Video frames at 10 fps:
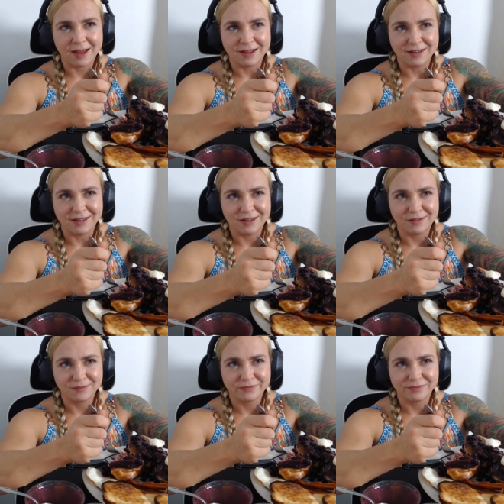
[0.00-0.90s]

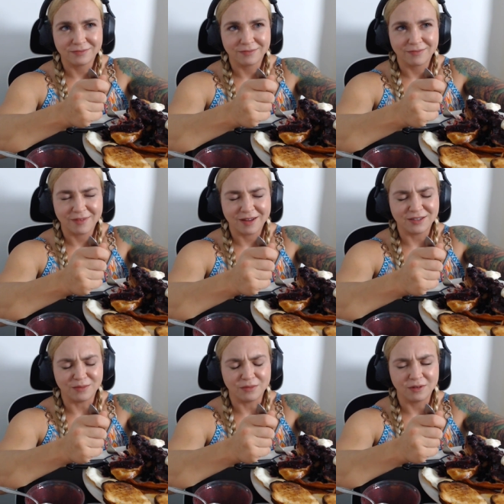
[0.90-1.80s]
and
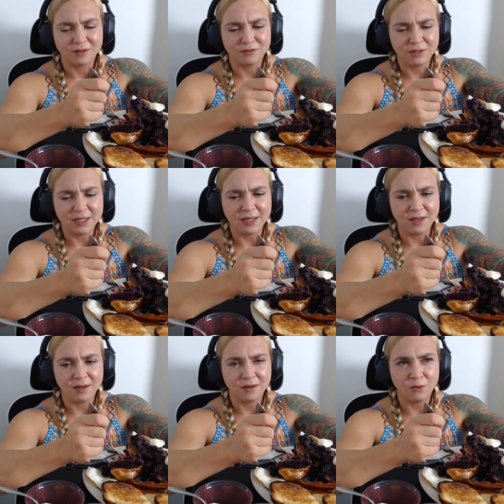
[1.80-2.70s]
some
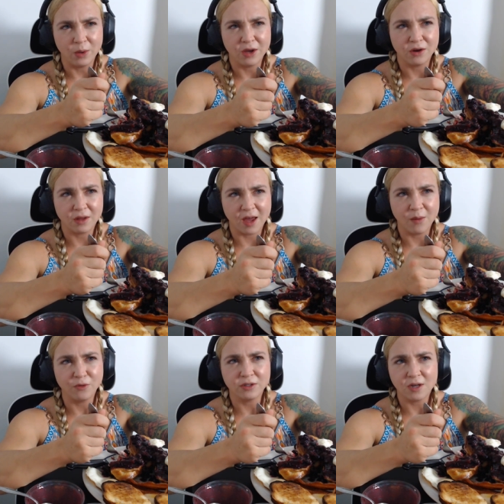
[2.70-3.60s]
really
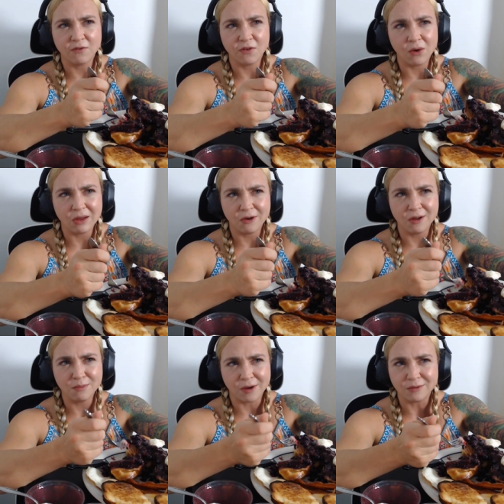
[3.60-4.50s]
weird camera stuff
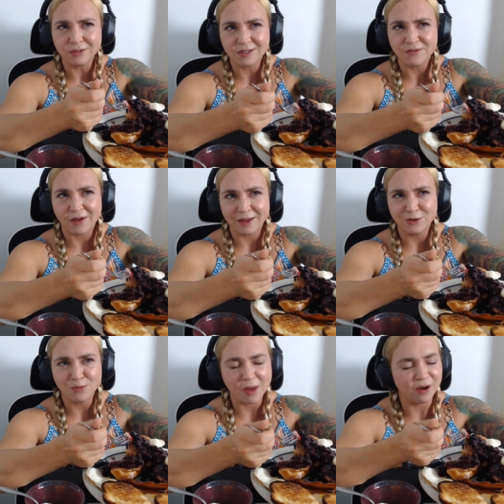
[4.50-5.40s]
going on, but we'll see if
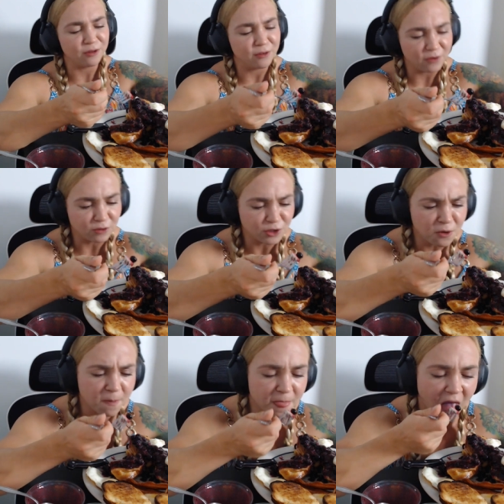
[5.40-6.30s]
I can do better in the
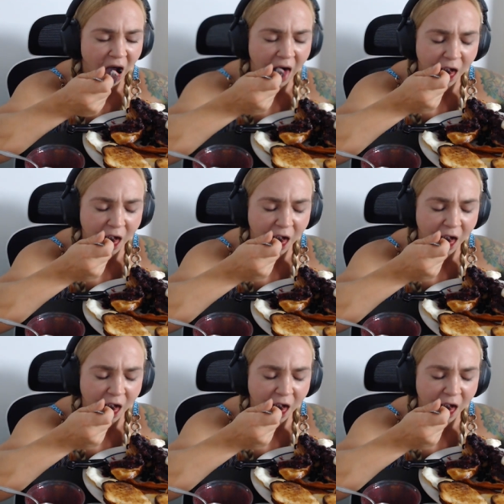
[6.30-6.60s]
future.